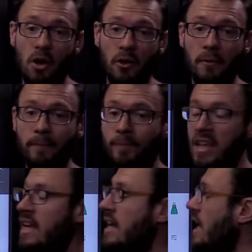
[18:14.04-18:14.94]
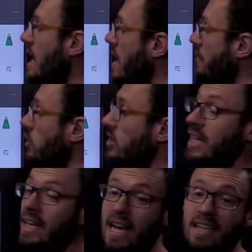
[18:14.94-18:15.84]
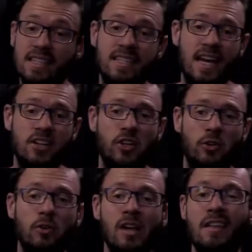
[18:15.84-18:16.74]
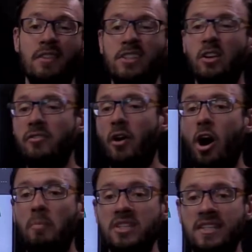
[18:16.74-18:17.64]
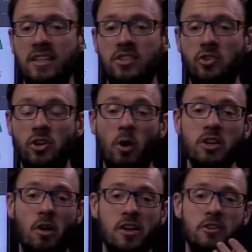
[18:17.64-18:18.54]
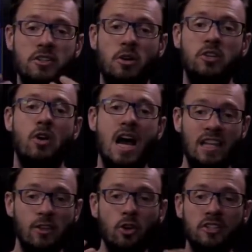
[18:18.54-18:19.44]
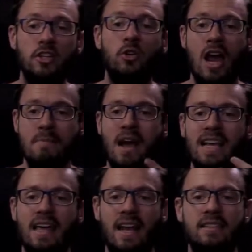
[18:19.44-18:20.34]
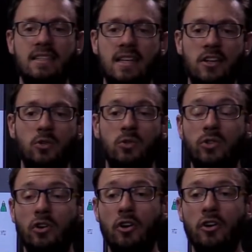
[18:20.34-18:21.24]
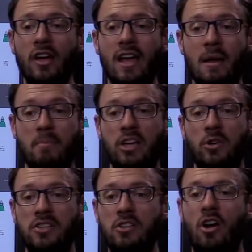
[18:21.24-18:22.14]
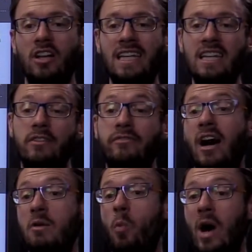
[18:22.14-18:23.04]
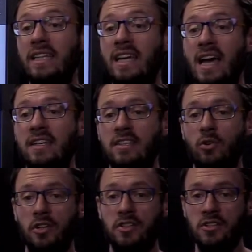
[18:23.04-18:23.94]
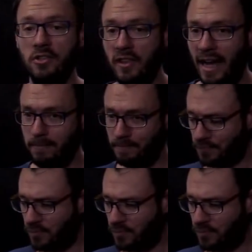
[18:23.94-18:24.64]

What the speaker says: model. If you're looking at an existential, the sort of opposite is true. What you want to do is you want to try and make that existential true because you only need to find one case in order to do that.